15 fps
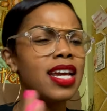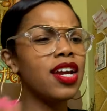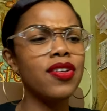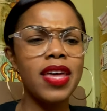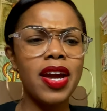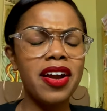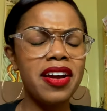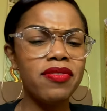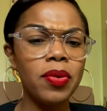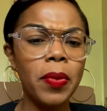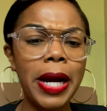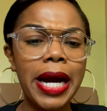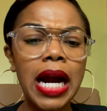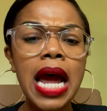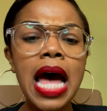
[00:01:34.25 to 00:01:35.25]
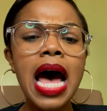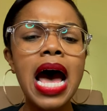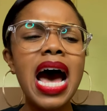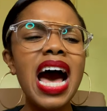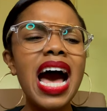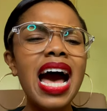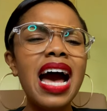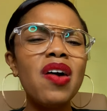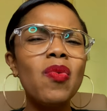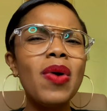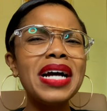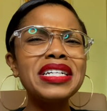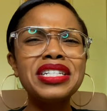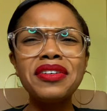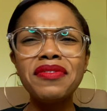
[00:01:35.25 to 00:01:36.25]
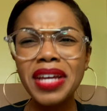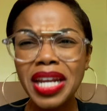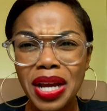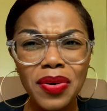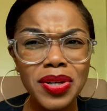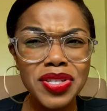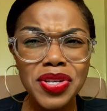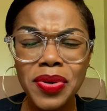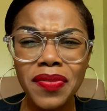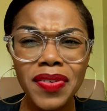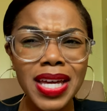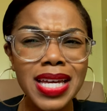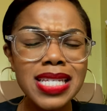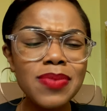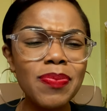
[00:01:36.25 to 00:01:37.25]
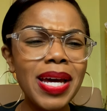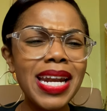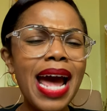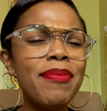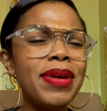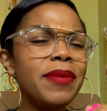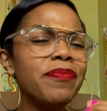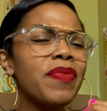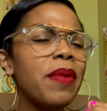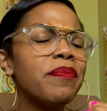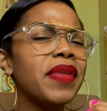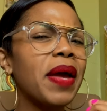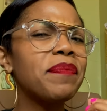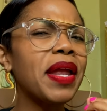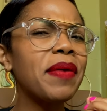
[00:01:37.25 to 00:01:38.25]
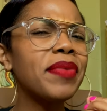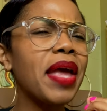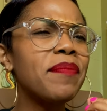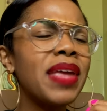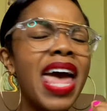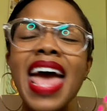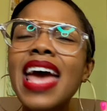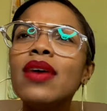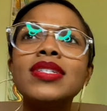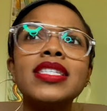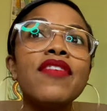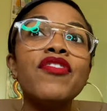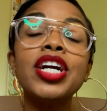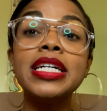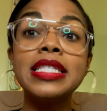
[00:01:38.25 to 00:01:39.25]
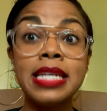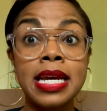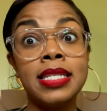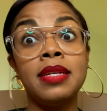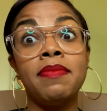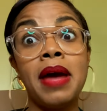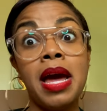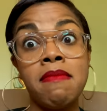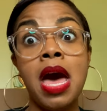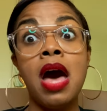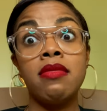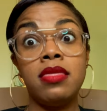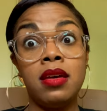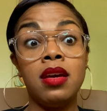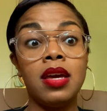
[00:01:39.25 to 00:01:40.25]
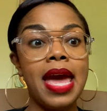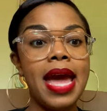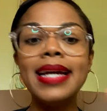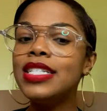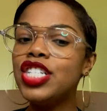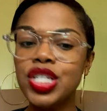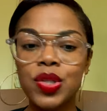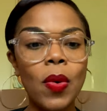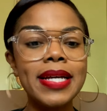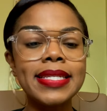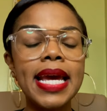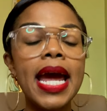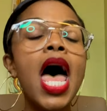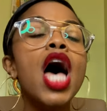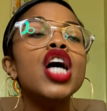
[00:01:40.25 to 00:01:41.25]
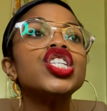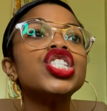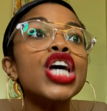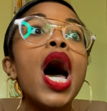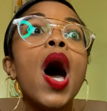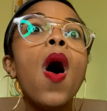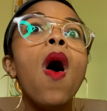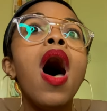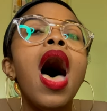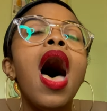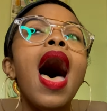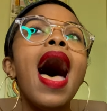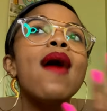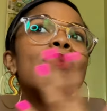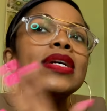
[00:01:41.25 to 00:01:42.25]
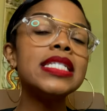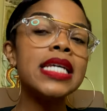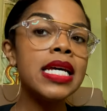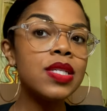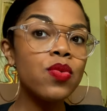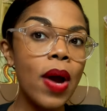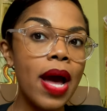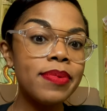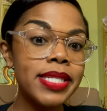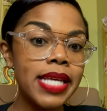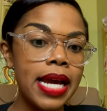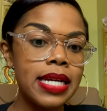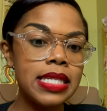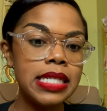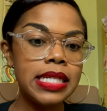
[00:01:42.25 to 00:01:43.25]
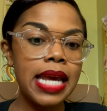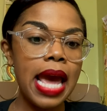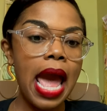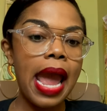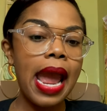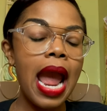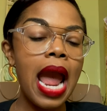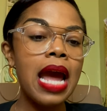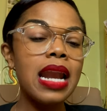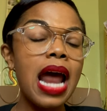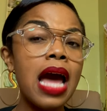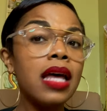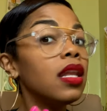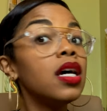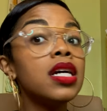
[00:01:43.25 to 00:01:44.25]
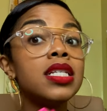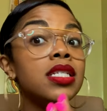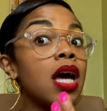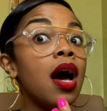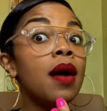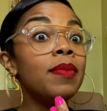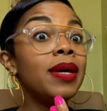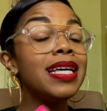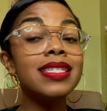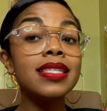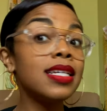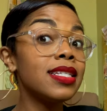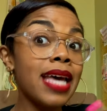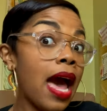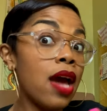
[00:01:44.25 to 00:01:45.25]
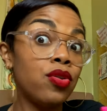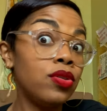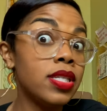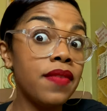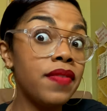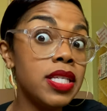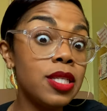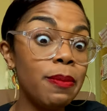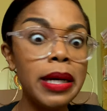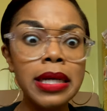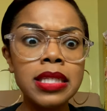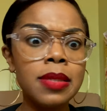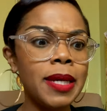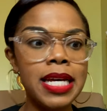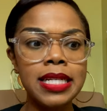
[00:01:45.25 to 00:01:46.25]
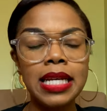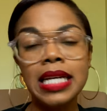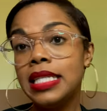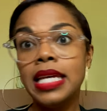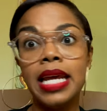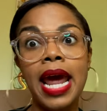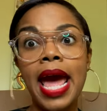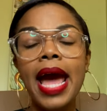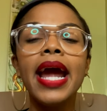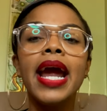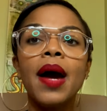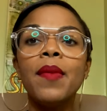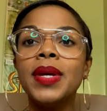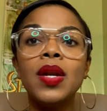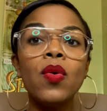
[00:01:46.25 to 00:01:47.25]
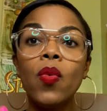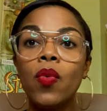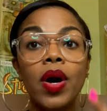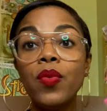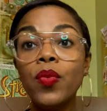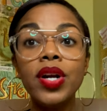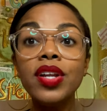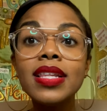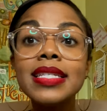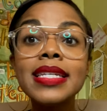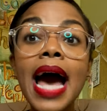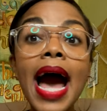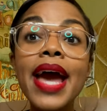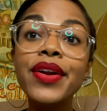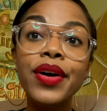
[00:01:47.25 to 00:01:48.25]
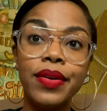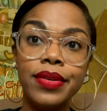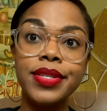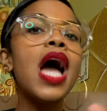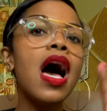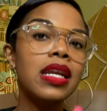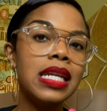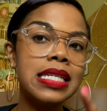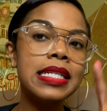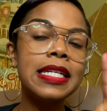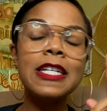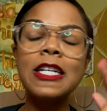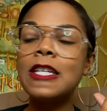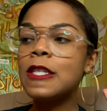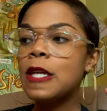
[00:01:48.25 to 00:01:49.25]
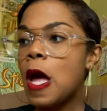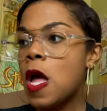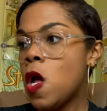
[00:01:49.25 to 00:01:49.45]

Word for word: here, there, everywhere. I watched a video or two of his, but, I mean, it was never a good taste in my mouth, okay? It just wasn't. So I went to his website today and I looked up his the titles of his books because I said, hey, I mean, what, what are the titles? Now listen to this.